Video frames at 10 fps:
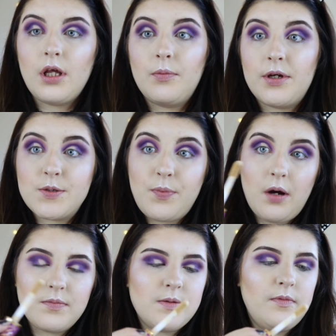and I'm going to
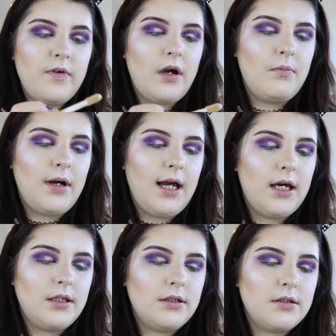pop some of it on my
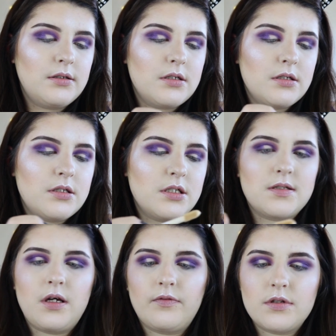hand
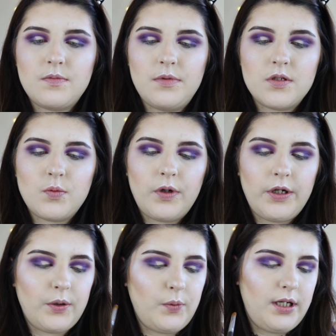just so I've got something to
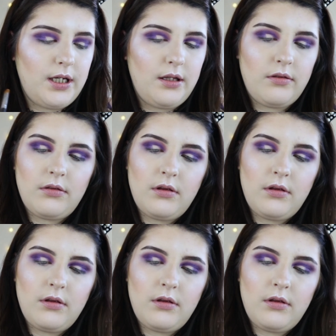work with.